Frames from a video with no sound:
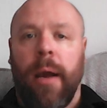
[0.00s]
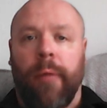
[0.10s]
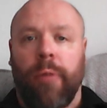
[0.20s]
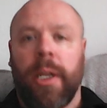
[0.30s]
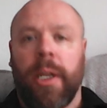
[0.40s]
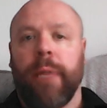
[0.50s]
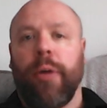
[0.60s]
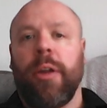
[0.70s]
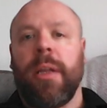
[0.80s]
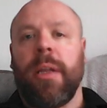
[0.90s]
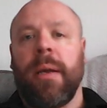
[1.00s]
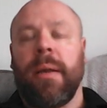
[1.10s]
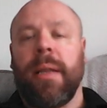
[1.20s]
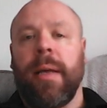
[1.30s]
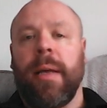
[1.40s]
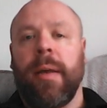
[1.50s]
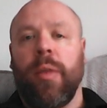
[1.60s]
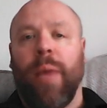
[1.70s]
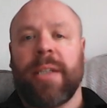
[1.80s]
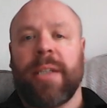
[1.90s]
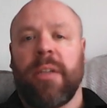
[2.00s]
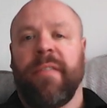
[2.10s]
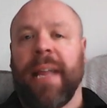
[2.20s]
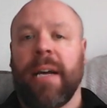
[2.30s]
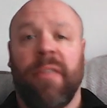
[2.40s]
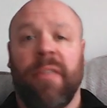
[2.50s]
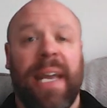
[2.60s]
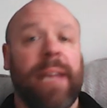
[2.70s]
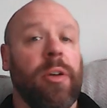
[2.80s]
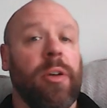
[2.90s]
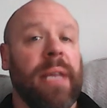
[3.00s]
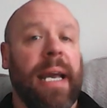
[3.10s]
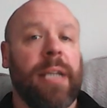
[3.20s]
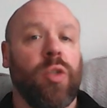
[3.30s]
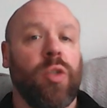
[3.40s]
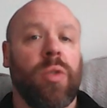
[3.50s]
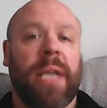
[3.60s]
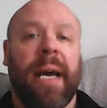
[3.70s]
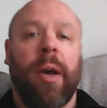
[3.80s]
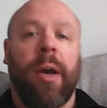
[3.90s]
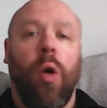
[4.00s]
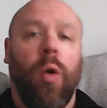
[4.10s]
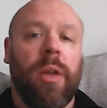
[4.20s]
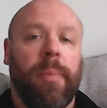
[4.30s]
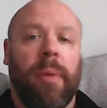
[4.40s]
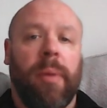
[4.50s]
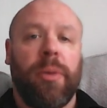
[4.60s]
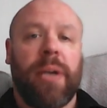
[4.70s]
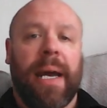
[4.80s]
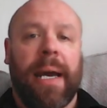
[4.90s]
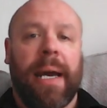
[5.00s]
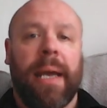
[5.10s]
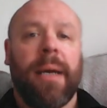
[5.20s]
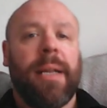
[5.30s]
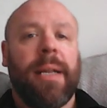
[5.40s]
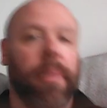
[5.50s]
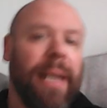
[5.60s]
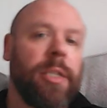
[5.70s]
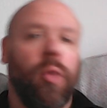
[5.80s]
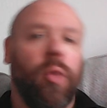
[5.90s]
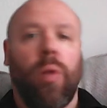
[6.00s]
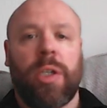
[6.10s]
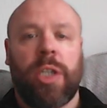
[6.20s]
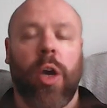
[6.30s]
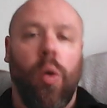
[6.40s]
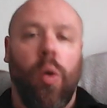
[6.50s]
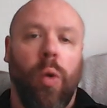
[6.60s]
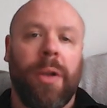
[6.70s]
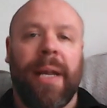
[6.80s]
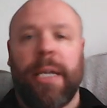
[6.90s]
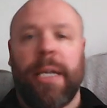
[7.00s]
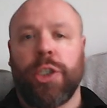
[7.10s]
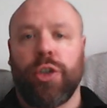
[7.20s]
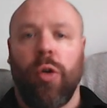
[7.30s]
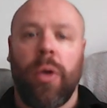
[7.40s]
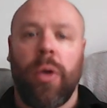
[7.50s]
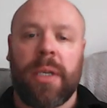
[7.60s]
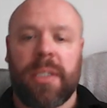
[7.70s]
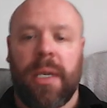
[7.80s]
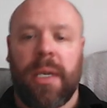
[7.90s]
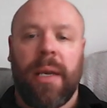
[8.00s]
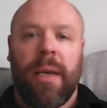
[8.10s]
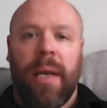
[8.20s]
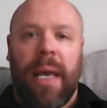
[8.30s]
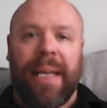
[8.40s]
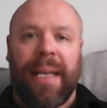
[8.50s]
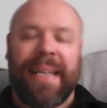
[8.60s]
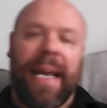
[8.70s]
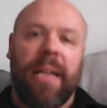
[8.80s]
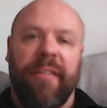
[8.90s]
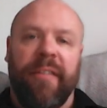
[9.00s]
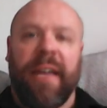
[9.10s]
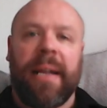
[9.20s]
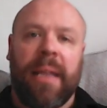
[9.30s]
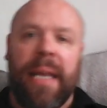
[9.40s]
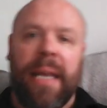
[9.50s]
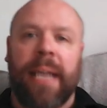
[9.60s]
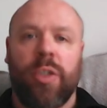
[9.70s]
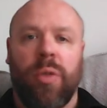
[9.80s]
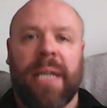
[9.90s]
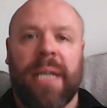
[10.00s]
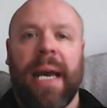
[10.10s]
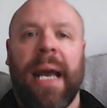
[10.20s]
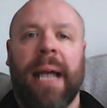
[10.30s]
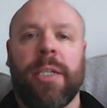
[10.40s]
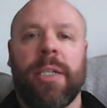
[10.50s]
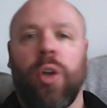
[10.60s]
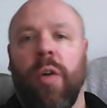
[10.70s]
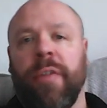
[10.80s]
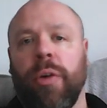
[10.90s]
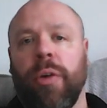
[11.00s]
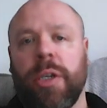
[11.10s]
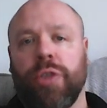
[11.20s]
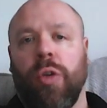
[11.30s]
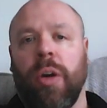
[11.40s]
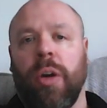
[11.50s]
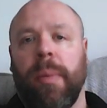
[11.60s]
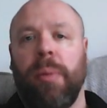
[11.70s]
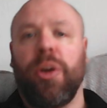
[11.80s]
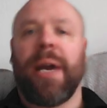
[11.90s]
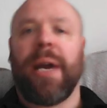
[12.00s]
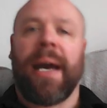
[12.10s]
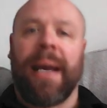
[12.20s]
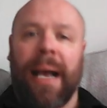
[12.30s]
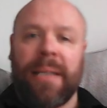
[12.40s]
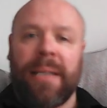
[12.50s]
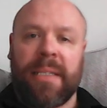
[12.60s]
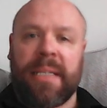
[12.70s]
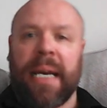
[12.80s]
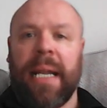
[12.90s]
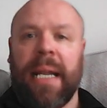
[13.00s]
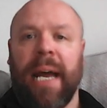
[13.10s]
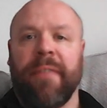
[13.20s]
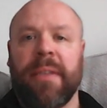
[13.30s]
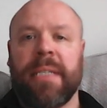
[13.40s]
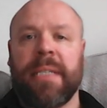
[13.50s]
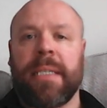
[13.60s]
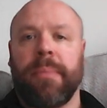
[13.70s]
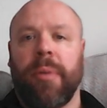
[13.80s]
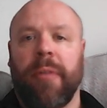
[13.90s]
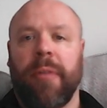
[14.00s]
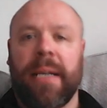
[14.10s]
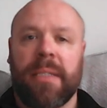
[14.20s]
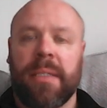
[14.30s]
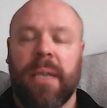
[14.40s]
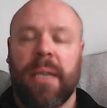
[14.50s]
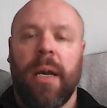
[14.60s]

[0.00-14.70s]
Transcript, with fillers: running around the, the, the western flank of either the Azores High or the Bermuda High, depends on which one is strongest. You tend to find that the Azores High hands off to a stronger Bermuda High as the second half of the season progresses.